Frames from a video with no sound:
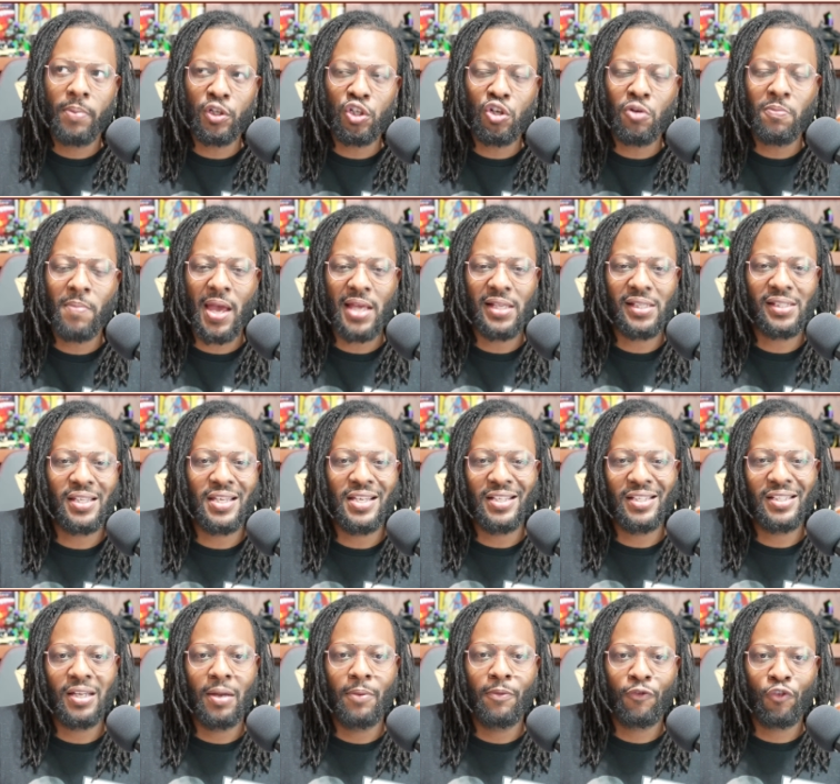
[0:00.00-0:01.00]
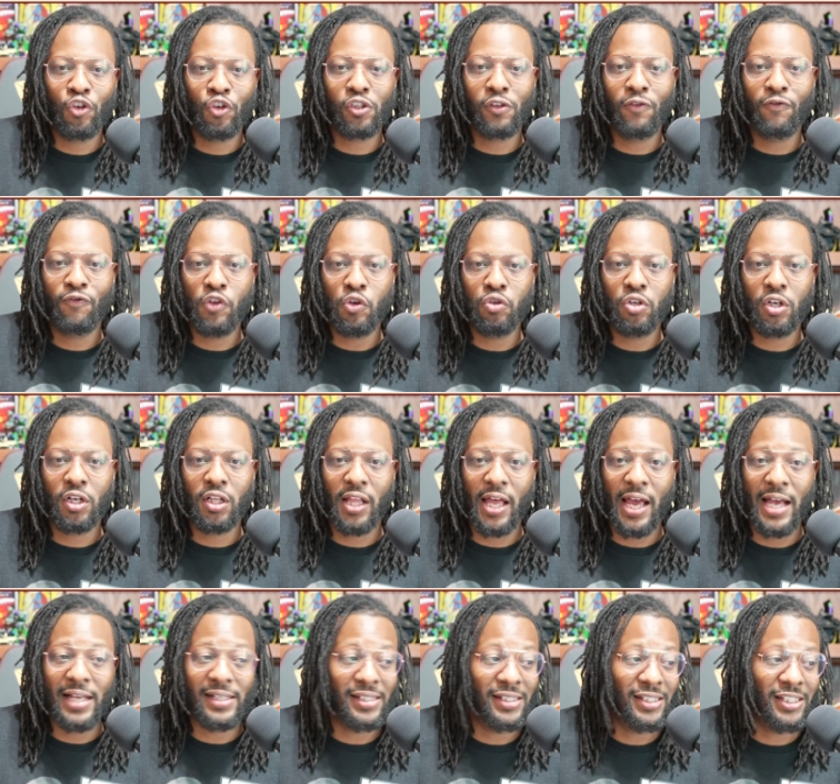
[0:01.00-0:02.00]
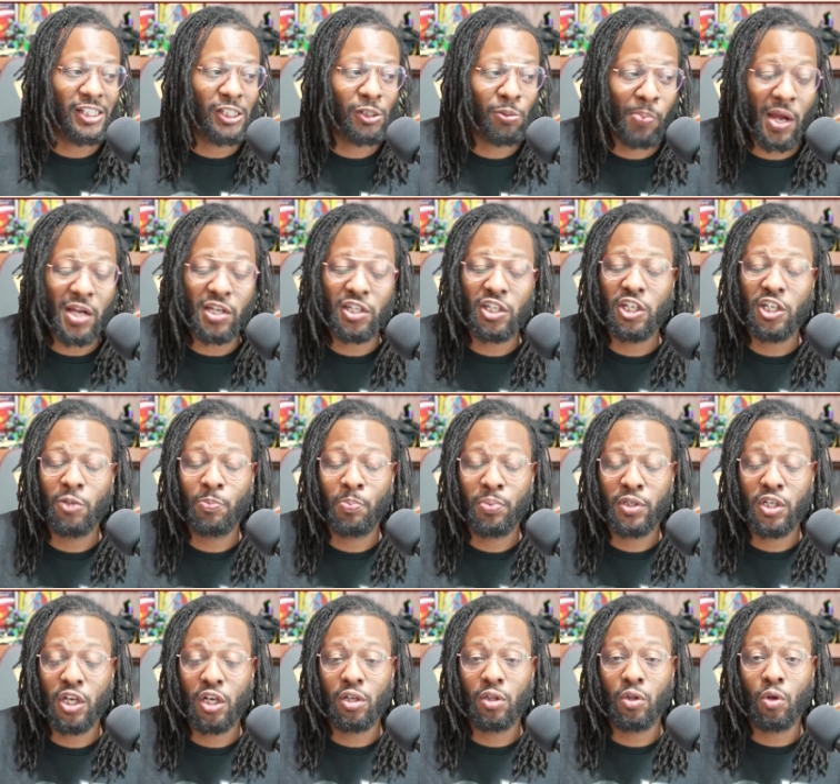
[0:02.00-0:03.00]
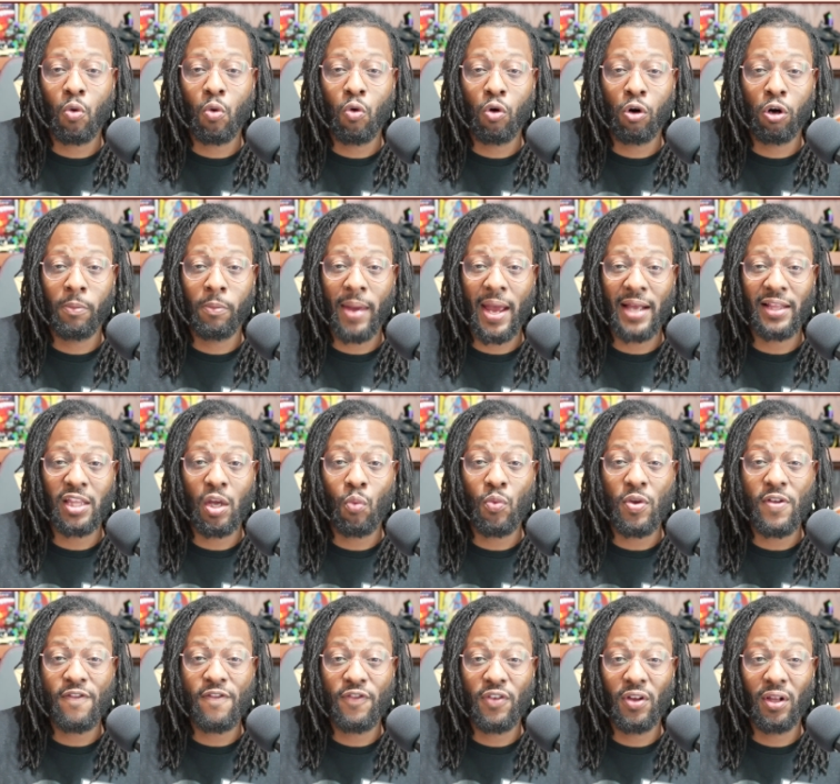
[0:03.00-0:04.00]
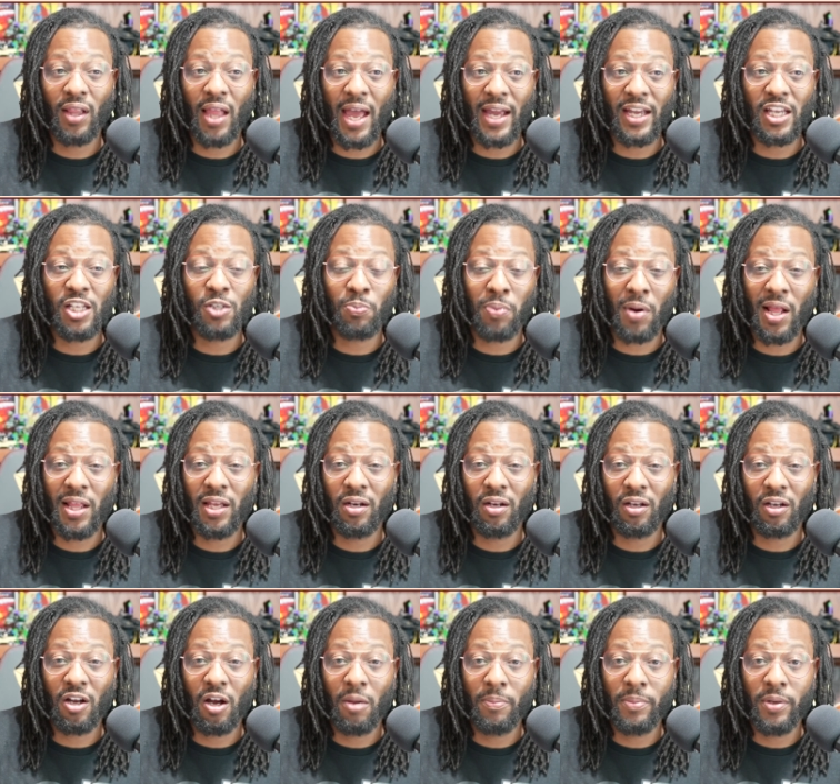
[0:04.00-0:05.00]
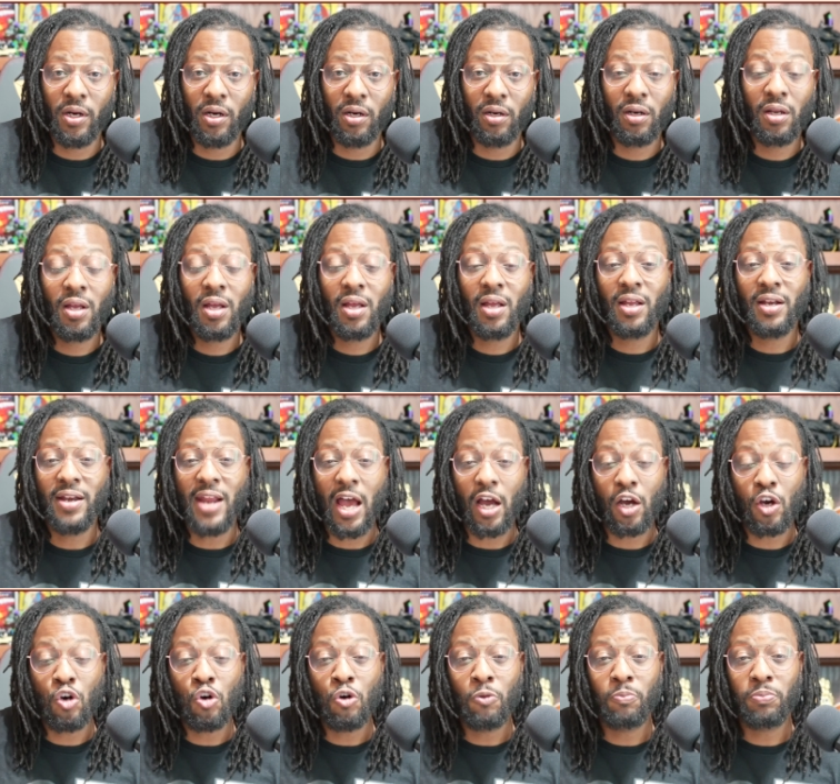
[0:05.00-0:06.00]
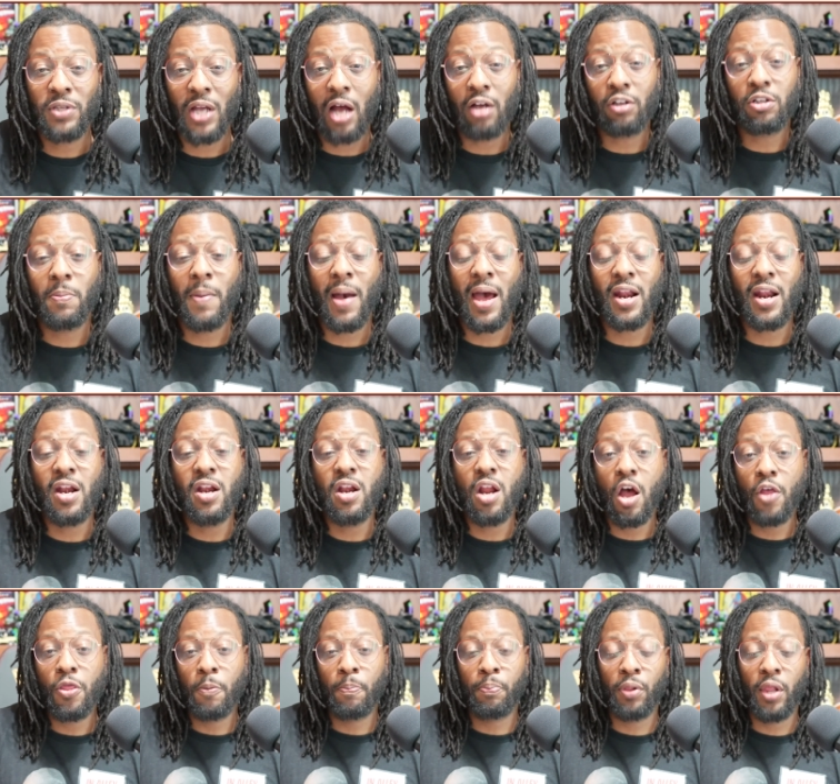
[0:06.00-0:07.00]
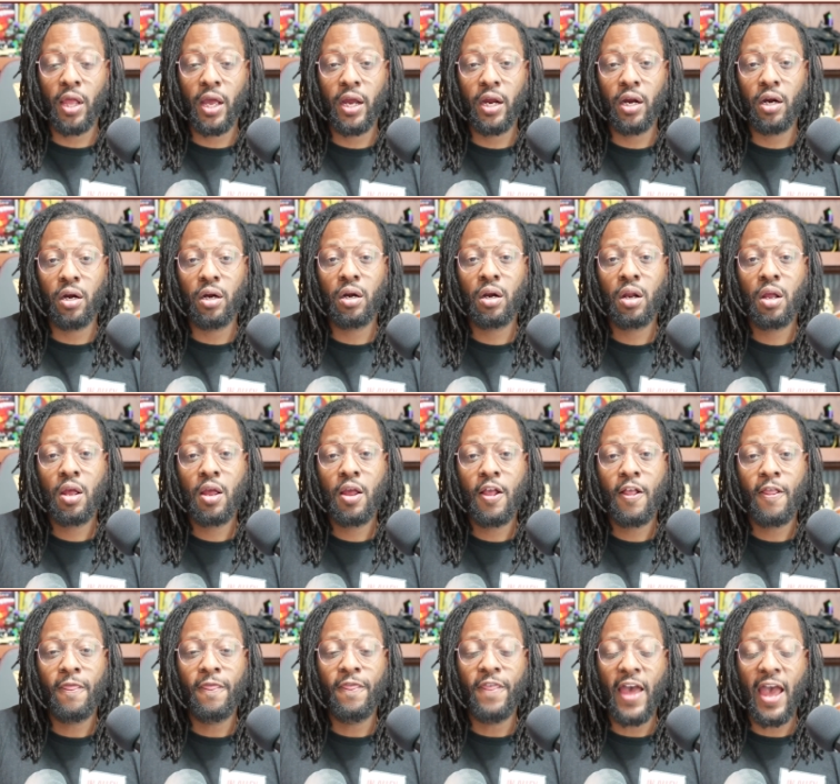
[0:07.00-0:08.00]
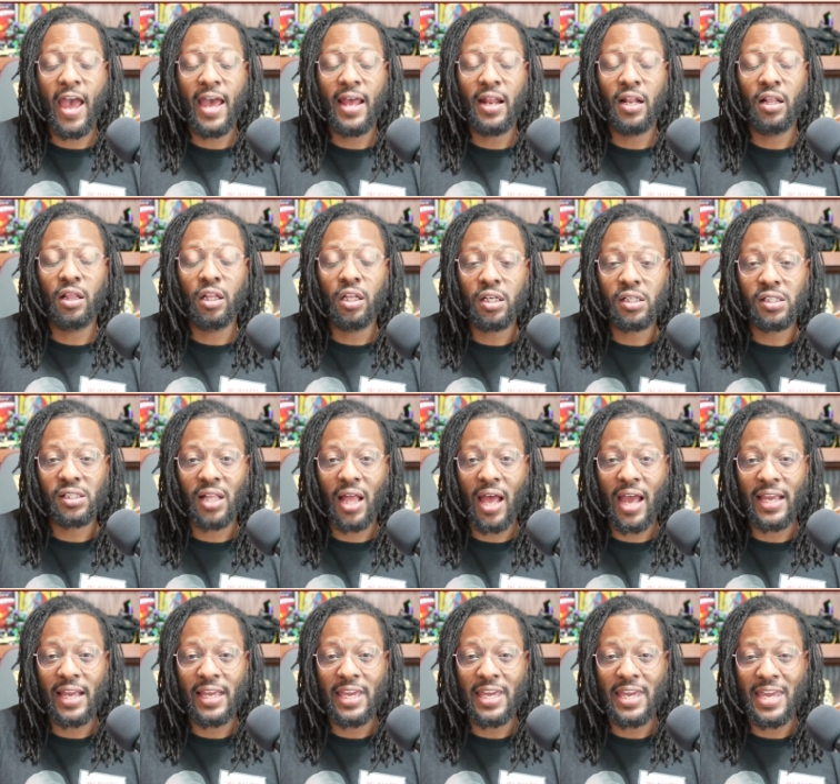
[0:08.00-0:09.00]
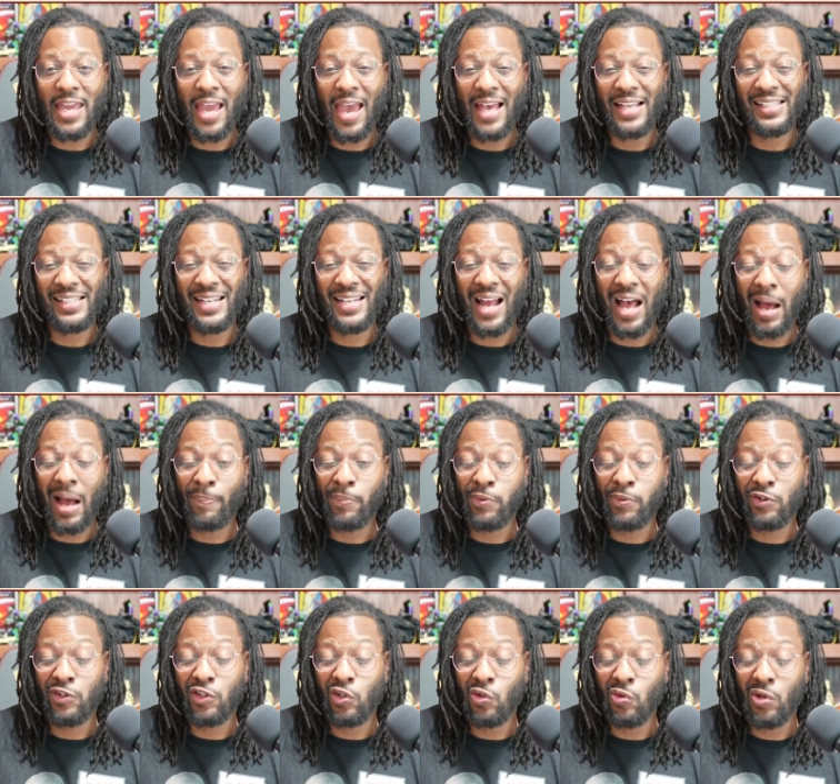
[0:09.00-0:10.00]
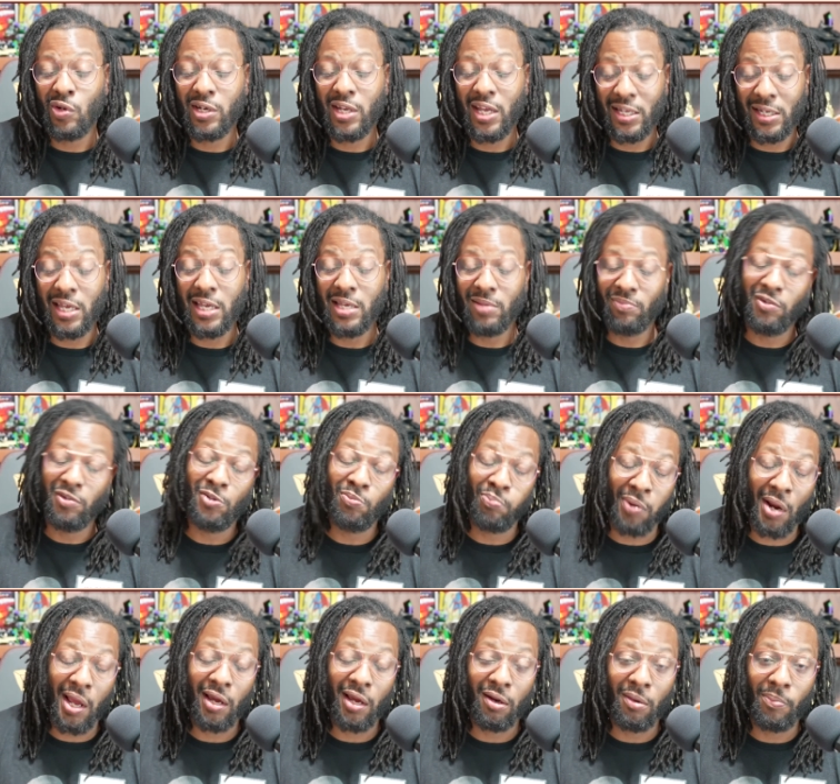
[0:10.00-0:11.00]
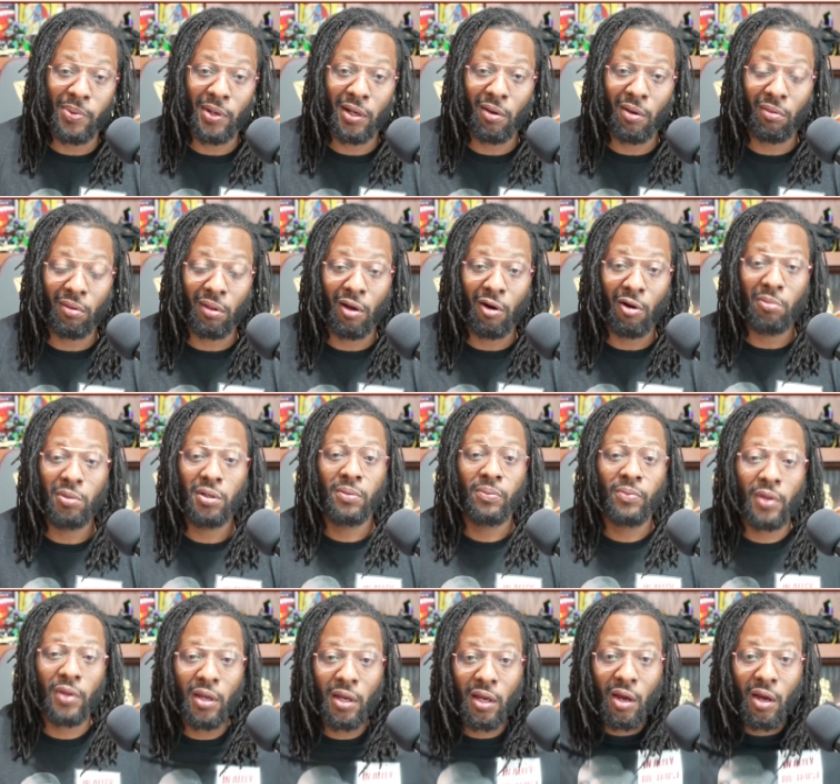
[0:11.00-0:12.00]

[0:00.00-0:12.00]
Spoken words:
but you may see some for some future classes, especially a particular quarterback that we feel like is probably going to come here. Now, Coop talked about another player that looks like he has an opportunity. He's probably going to pick Oklahoma.